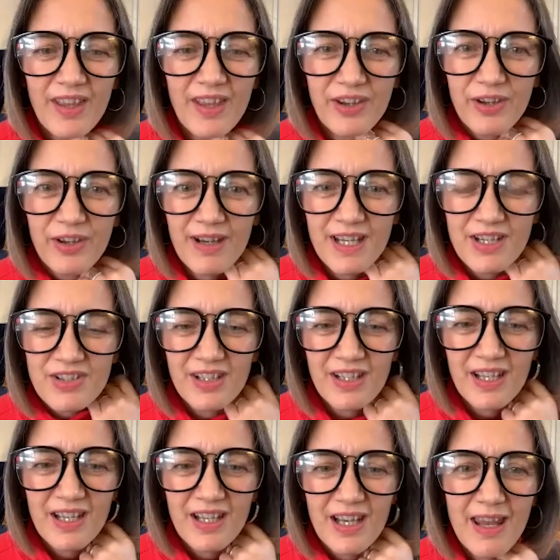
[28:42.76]
love that
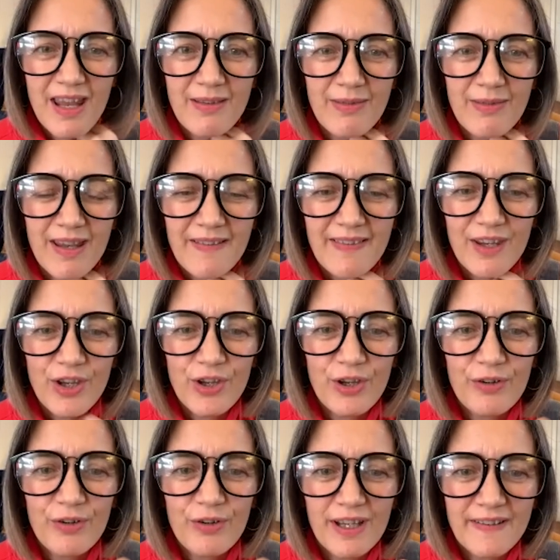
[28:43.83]
curation, and it, it, it's the
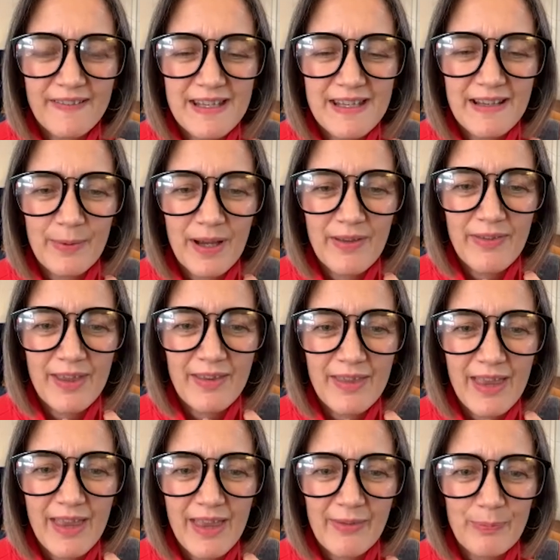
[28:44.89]
curiosity as well
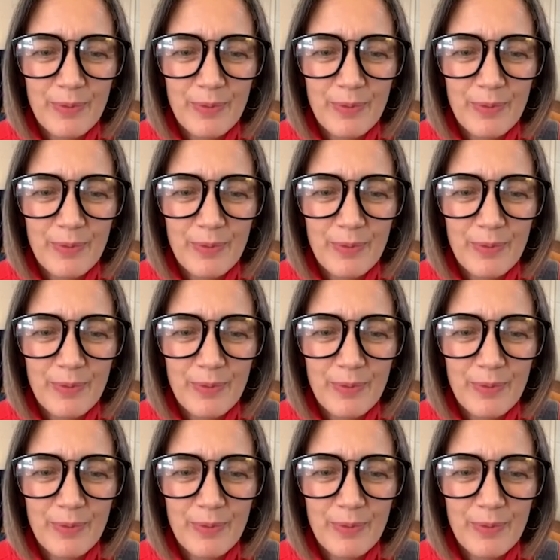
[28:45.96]
that